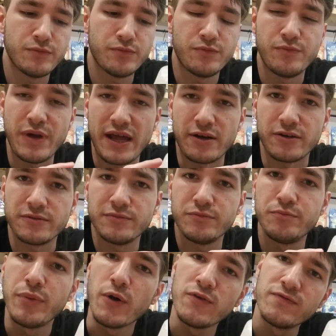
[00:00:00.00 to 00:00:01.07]
better
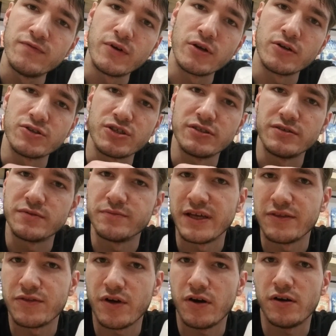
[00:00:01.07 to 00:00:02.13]
both versions,
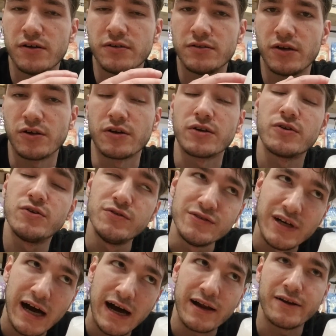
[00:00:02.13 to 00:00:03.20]
menthol or
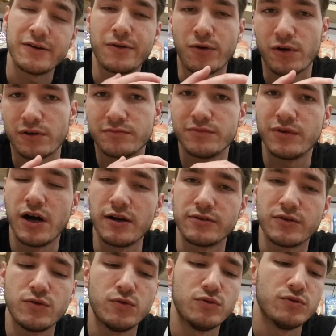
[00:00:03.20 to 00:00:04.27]
koolada or
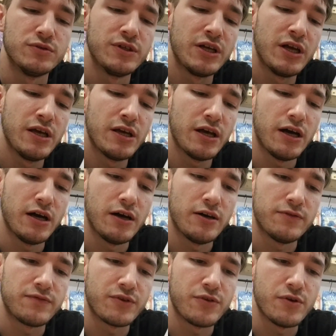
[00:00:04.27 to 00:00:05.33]
uncool, uh,
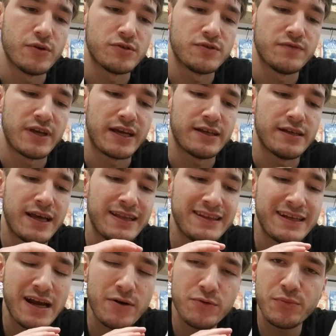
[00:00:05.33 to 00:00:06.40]
for those van. And
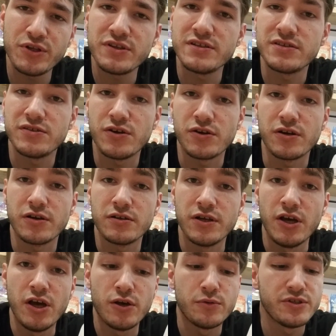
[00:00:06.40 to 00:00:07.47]
then I would put this third,
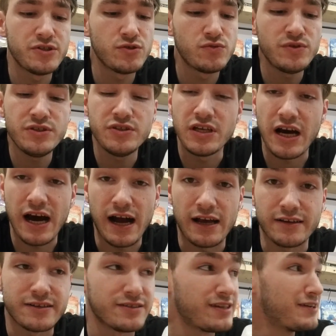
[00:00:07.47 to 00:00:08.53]
which is really high
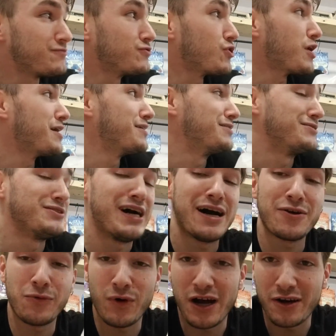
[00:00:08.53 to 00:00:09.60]
because I've tried a lot
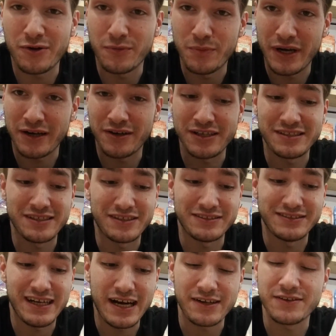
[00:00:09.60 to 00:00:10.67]
of wild berries and a
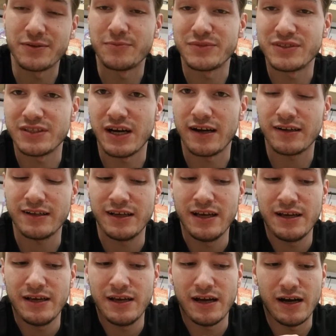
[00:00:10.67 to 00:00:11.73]
lot of them suck.
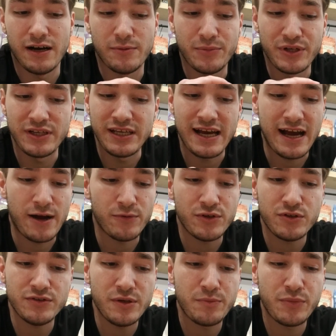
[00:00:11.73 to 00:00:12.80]
Uh, but yeah, I would
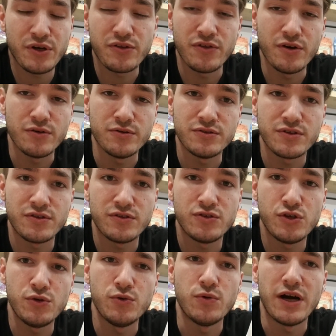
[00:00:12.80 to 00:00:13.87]
only put those
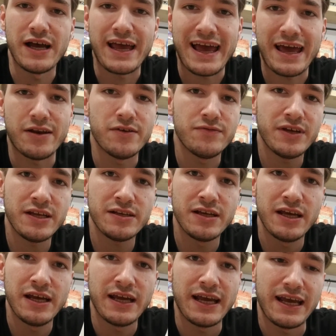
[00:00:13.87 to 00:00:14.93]
two ahead of it,
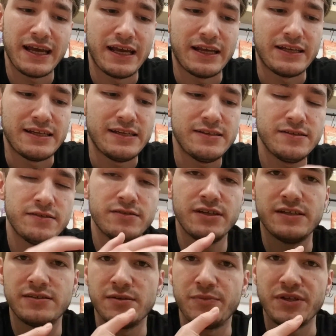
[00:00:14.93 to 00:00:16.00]
and easily
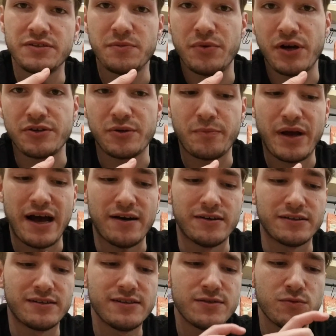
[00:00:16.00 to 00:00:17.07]
it depends upon your
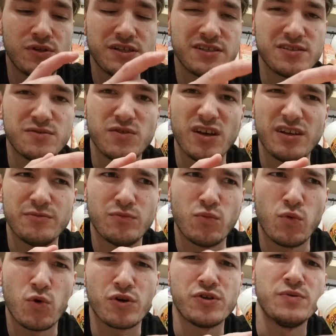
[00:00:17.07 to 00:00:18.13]
palate. This one is
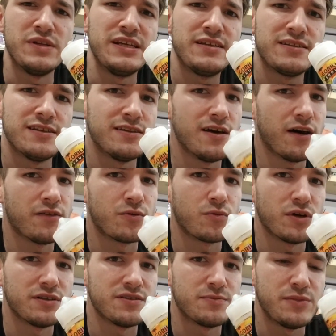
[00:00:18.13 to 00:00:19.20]
more unique than the other
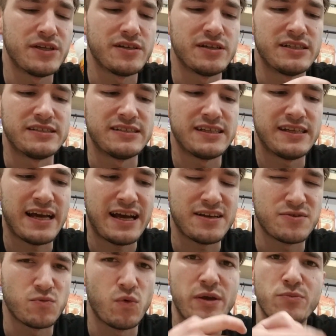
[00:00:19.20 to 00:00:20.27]
ones because it has
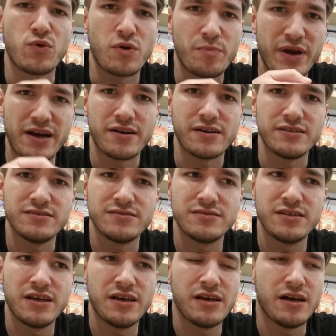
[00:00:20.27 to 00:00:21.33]
way more berries,
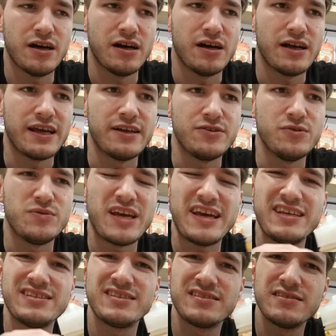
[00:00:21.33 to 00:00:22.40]
uh, and you
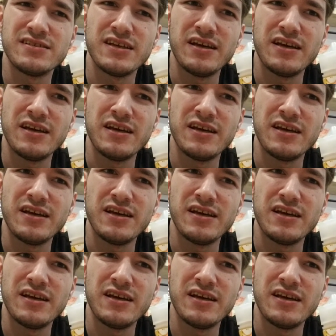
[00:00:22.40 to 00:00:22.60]
taste